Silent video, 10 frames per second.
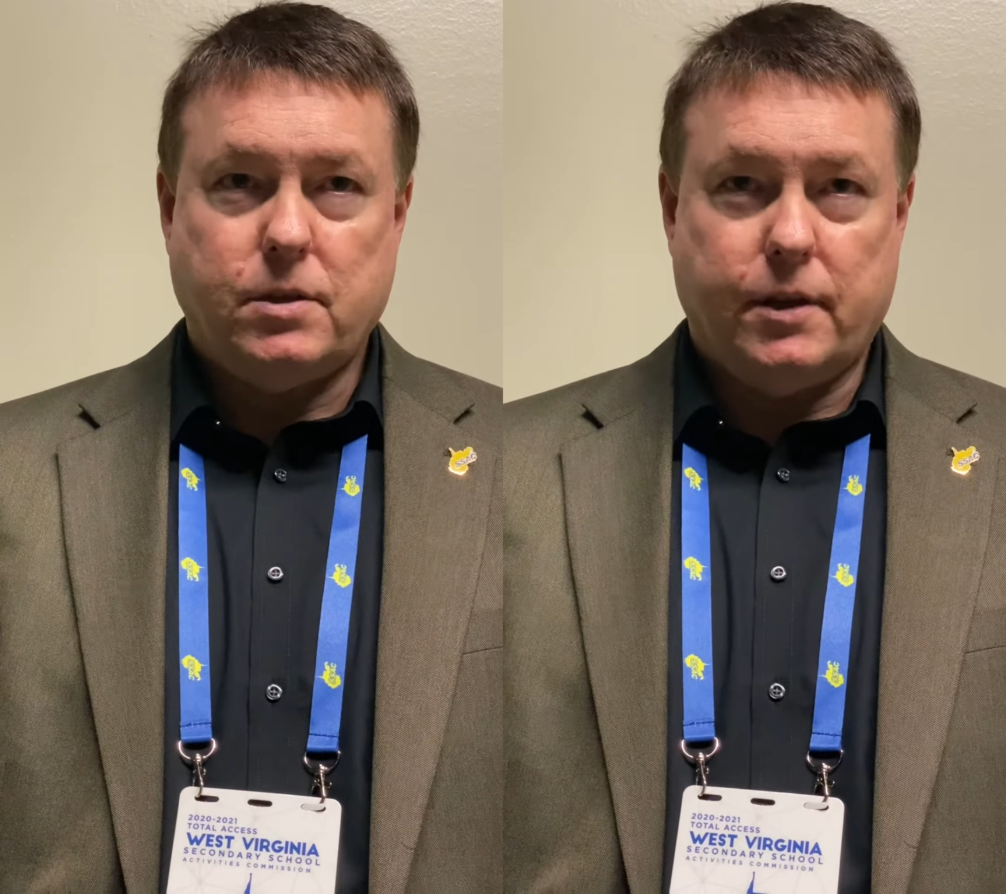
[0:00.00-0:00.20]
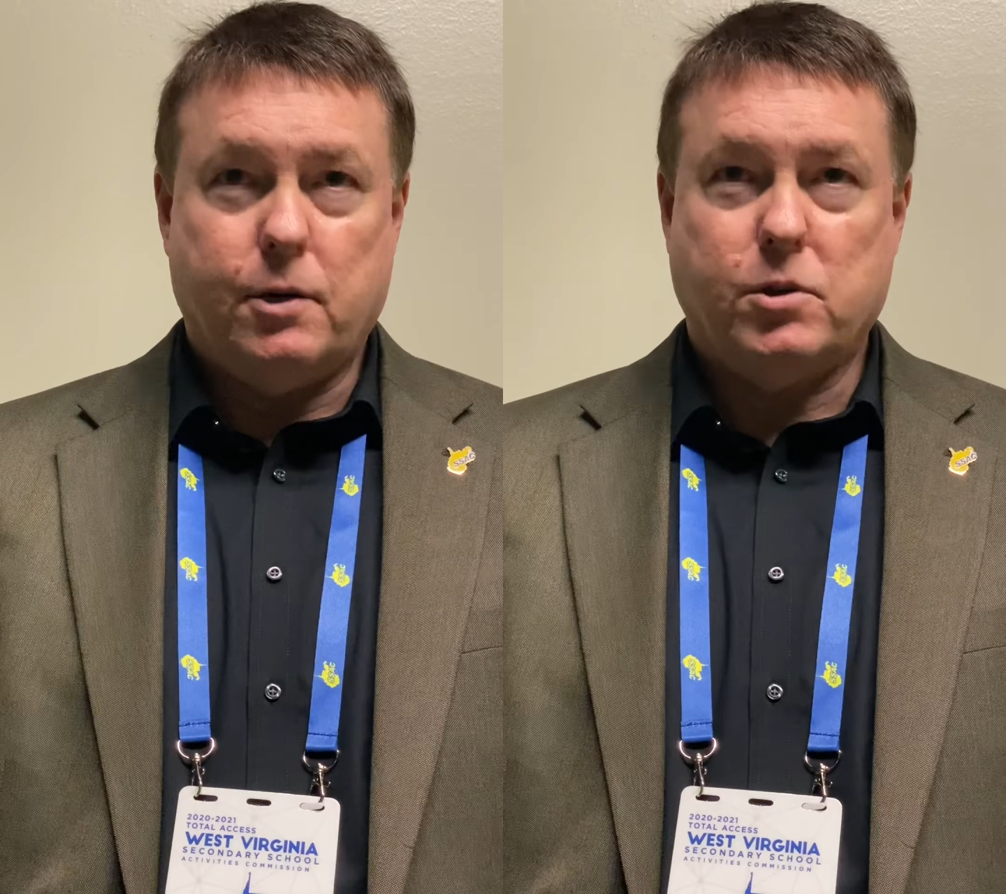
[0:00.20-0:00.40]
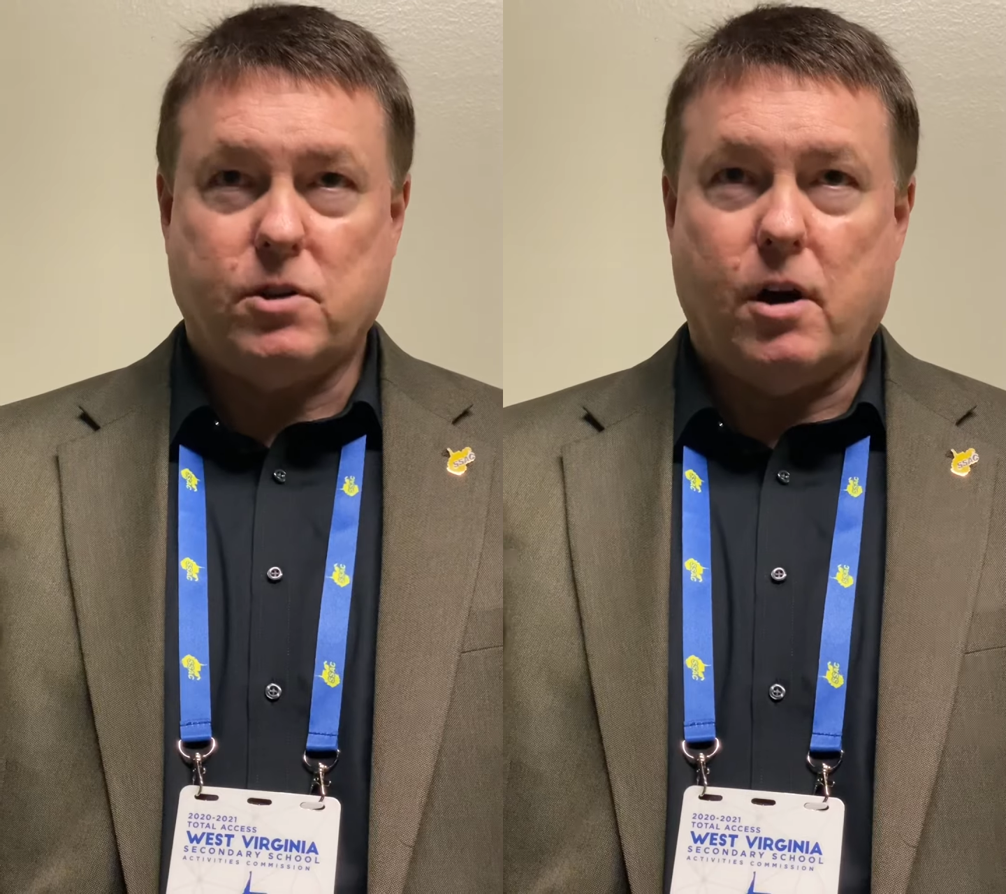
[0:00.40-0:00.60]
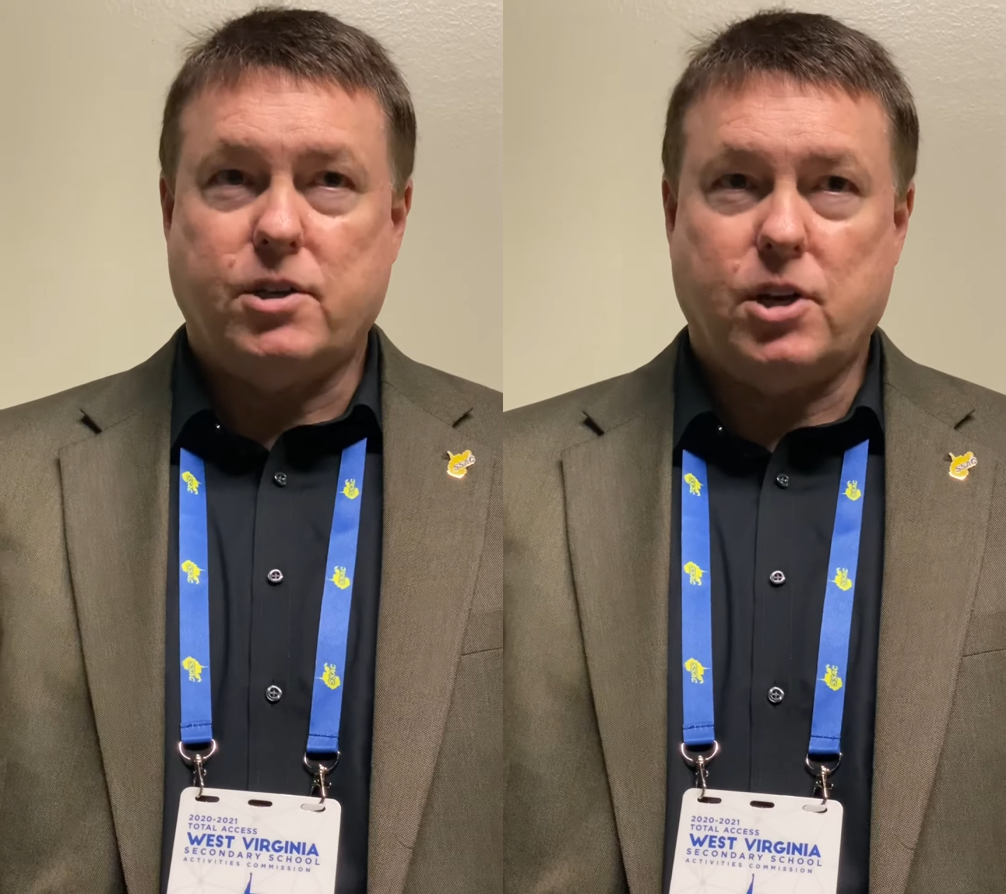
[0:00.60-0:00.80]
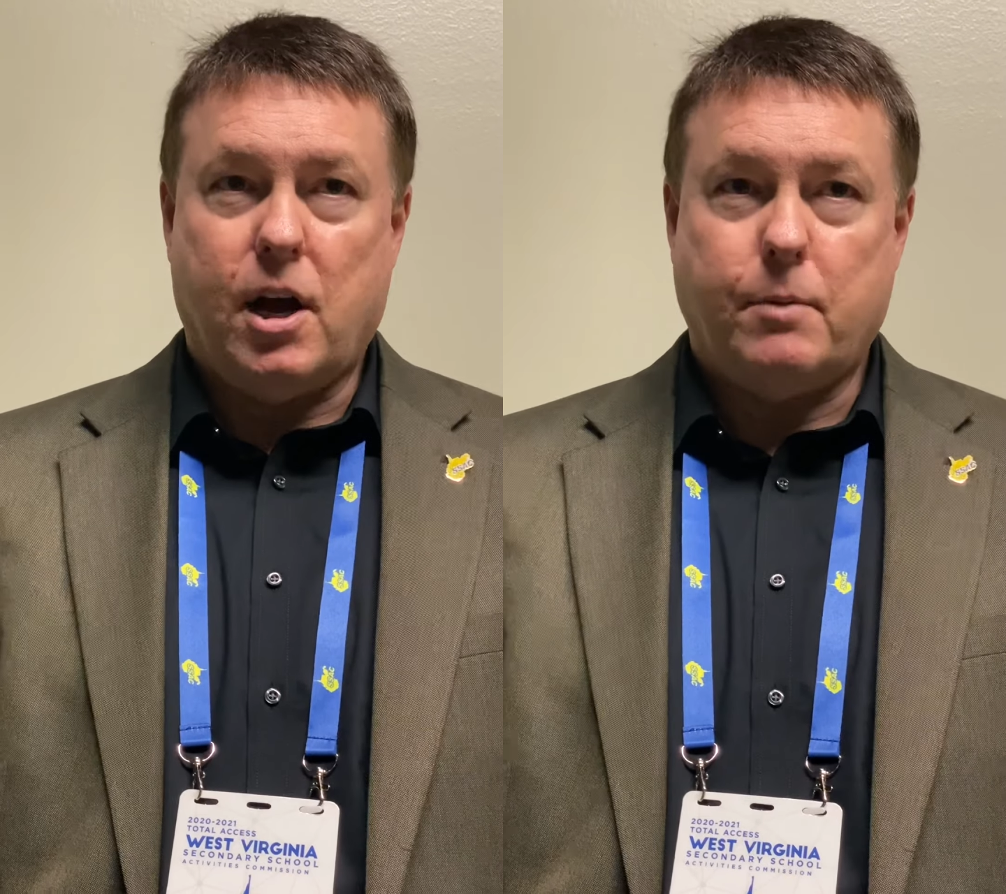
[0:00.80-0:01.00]
and then it was our
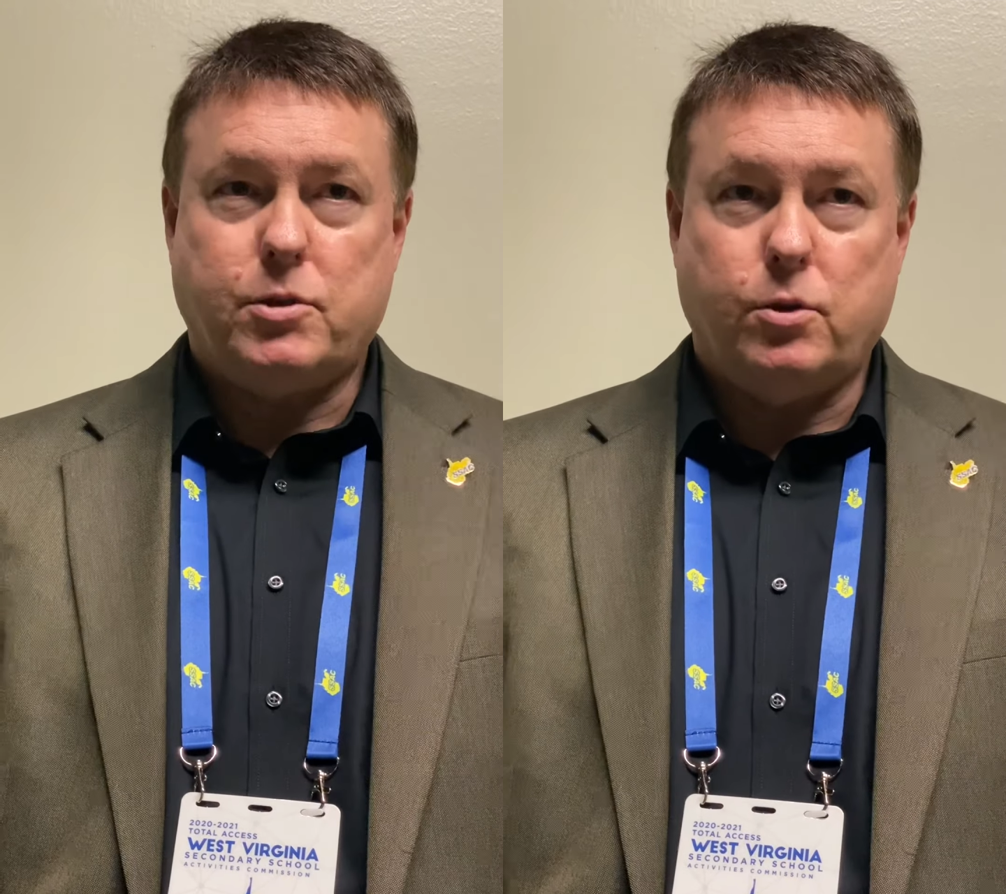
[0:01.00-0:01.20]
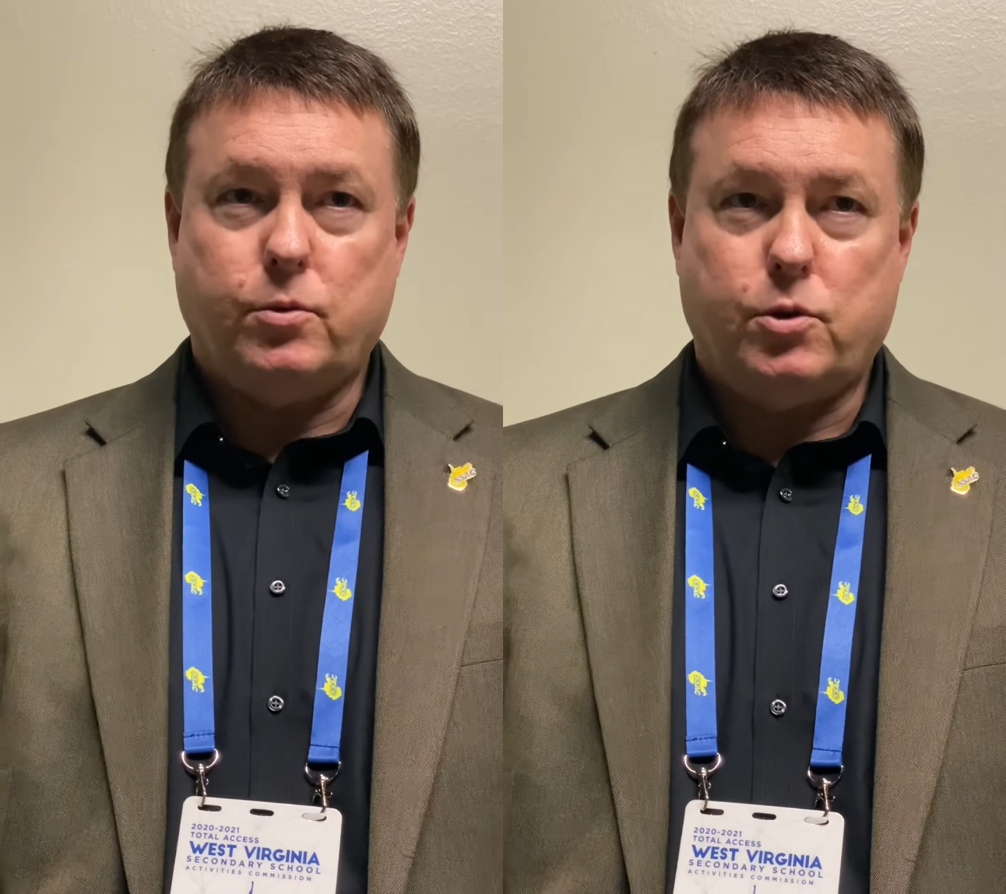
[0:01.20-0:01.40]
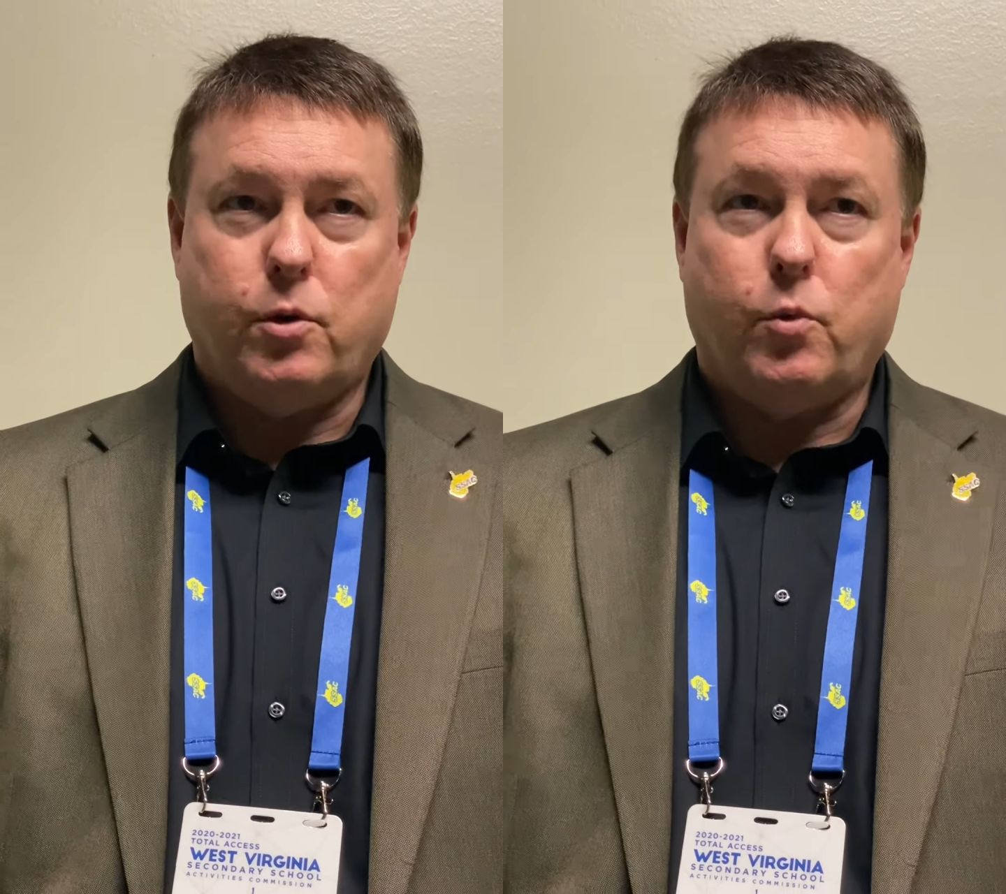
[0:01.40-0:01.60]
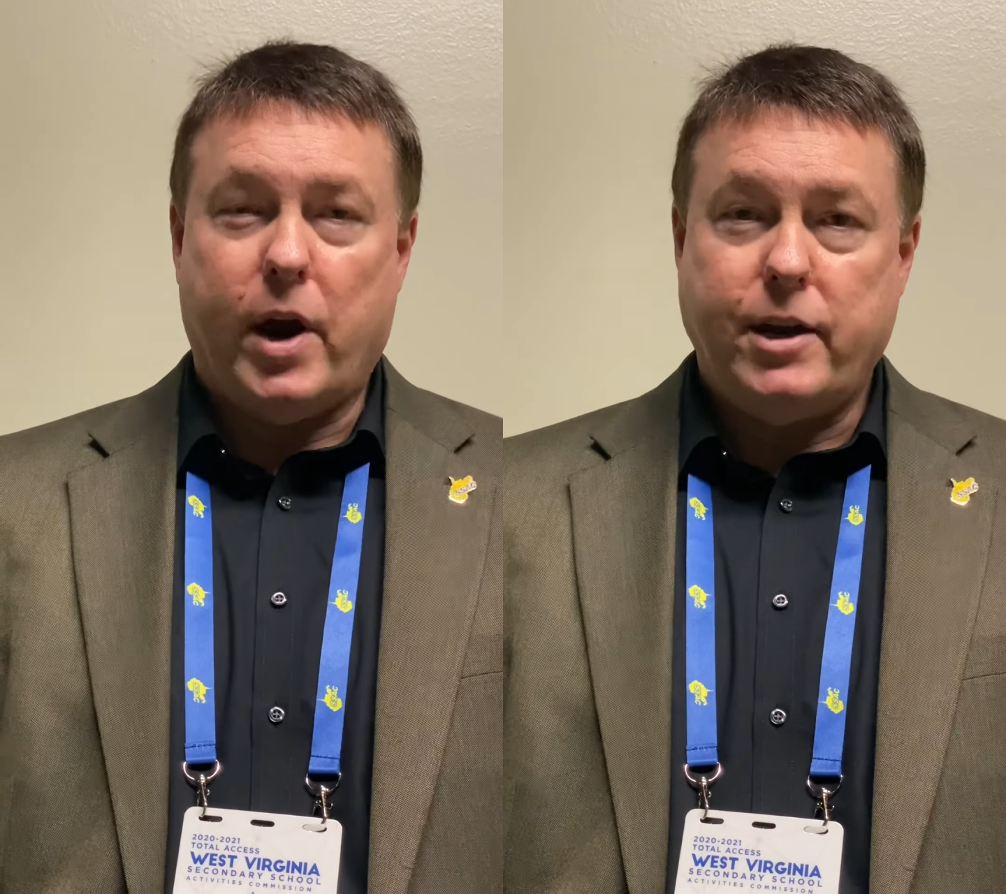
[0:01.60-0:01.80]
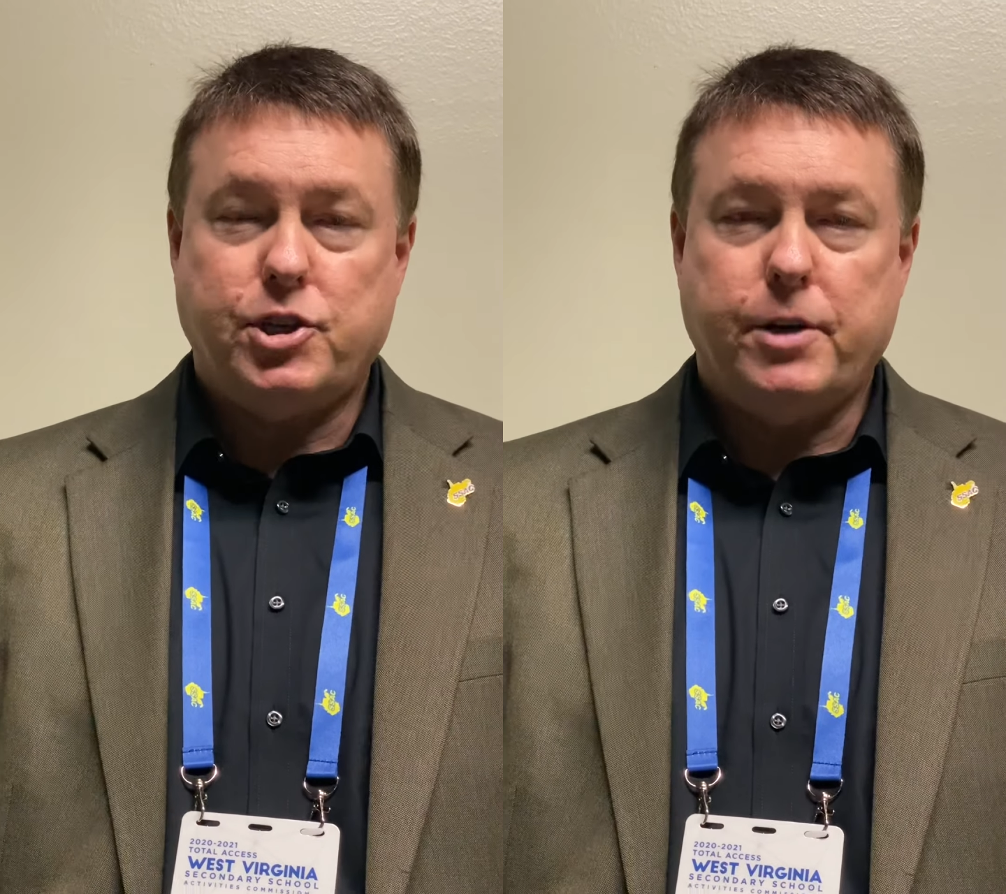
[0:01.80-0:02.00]
job to, to
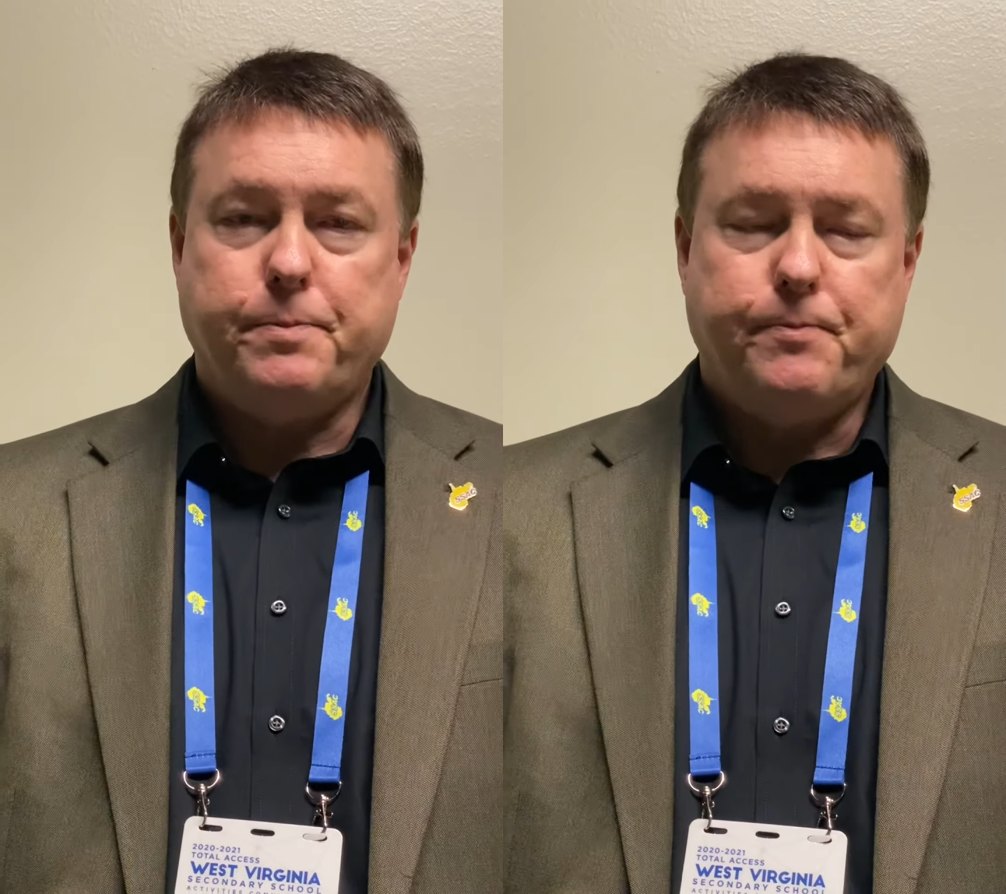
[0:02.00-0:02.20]
arrange it.